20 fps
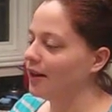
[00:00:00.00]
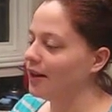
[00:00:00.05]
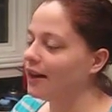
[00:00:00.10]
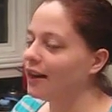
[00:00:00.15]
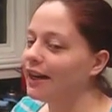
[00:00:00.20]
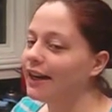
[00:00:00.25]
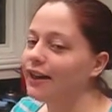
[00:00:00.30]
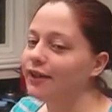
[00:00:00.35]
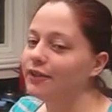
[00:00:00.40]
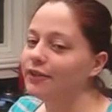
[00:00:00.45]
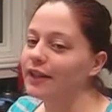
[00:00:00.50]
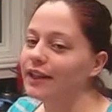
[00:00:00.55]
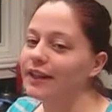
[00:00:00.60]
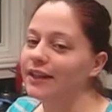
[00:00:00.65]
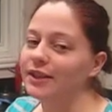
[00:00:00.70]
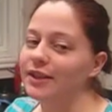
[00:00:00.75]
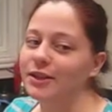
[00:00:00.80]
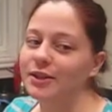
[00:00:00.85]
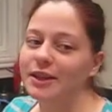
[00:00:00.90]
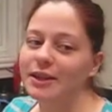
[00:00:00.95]
Alright, fine,
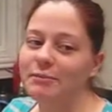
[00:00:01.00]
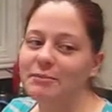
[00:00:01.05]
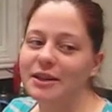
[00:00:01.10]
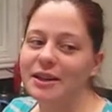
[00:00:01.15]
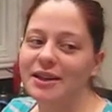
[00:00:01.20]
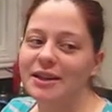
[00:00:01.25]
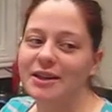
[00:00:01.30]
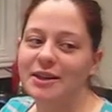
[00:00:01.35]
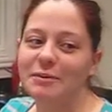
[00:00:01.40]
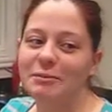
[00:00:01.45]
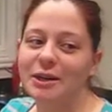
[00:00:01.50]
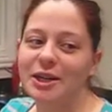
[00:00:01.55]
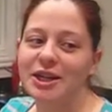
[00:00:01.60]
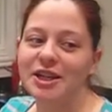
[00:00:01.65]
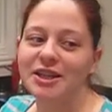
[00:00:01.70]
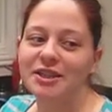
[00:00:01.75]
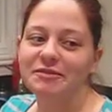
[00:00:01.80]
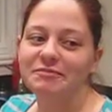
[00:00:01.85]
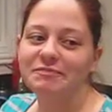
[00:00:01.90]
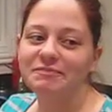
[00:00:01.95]
go get me another
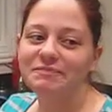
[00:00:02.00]
bar.